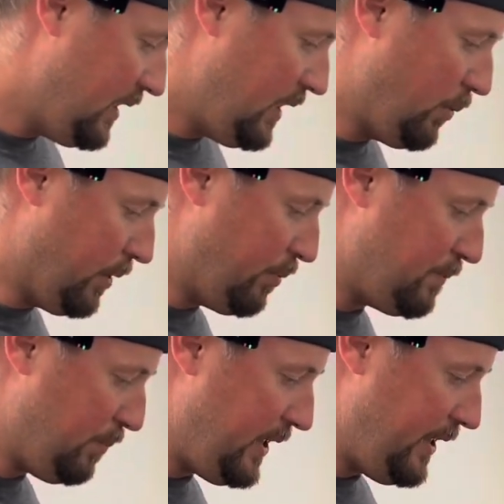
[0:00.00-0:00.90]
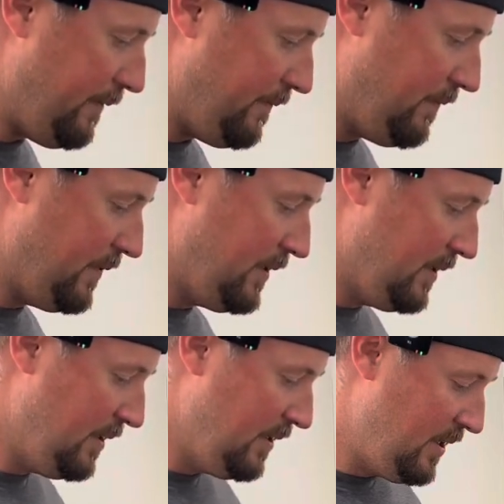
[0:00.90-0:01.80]
we're going to press play.
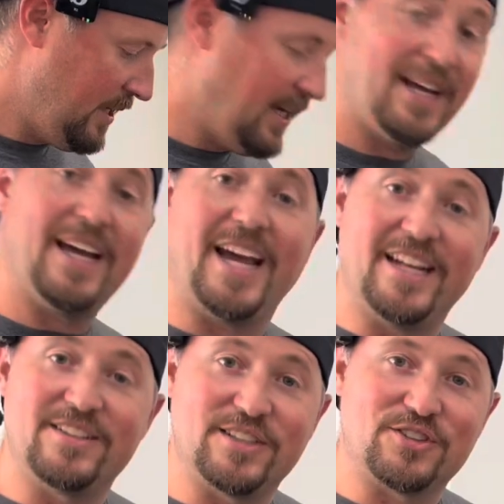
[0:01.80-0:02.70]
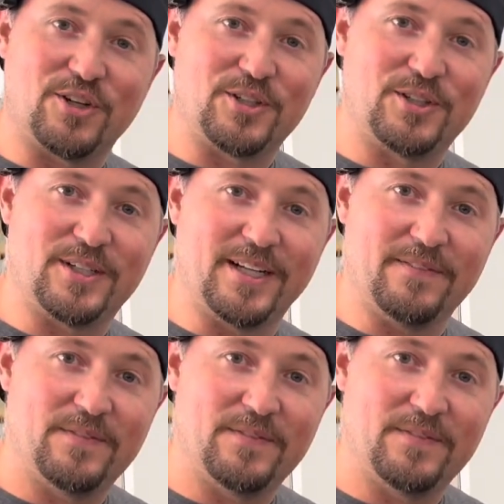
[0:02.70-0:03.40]
And it's going to start cooking.